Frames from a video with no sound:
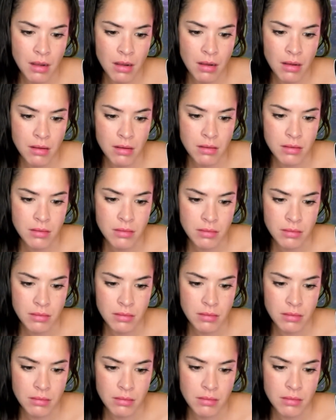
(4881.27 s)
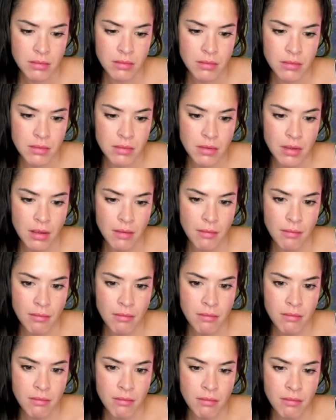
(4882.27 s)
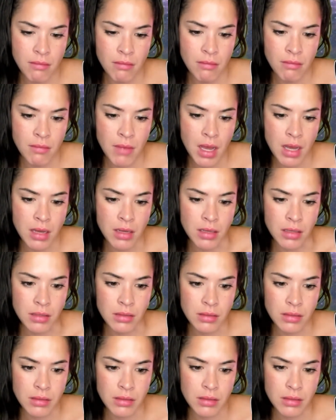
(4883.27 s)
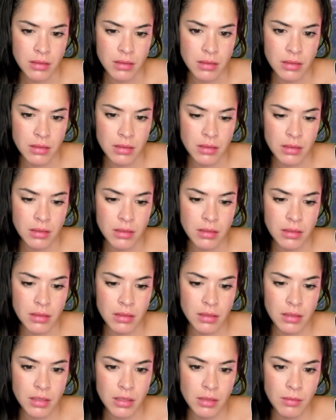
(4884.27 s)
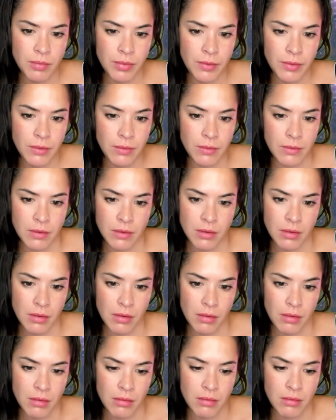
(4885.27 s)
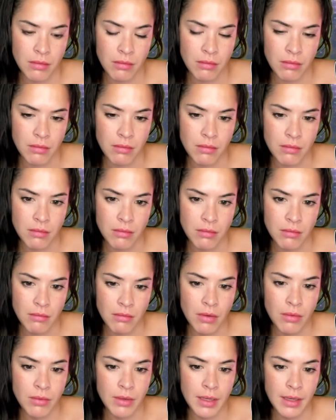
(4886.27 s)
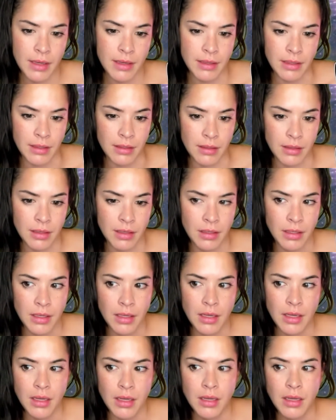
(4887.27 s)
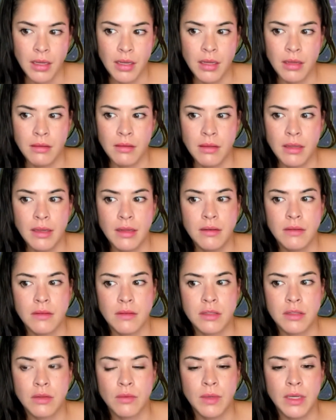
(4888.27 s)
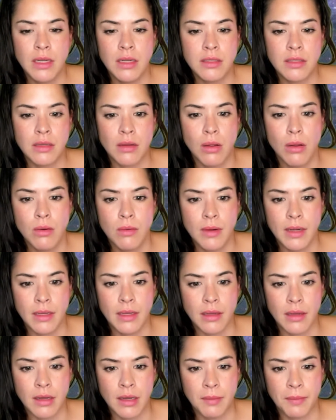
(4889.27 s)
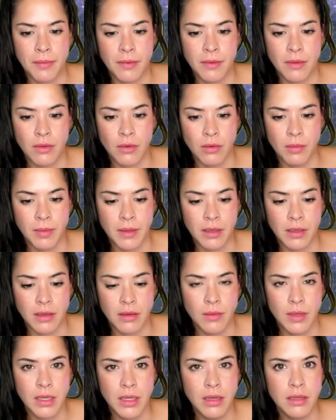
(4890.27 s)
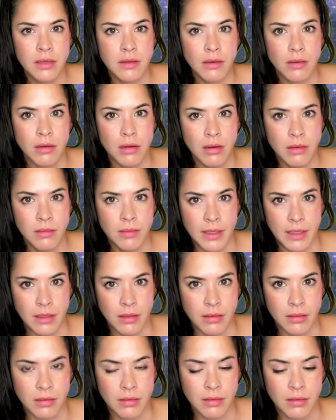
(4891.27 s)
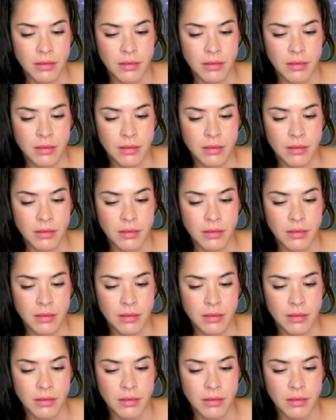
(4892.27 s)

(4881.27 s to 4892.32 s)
On my computer. Okay. And then, so we need to hurry up though, because we need to hurry.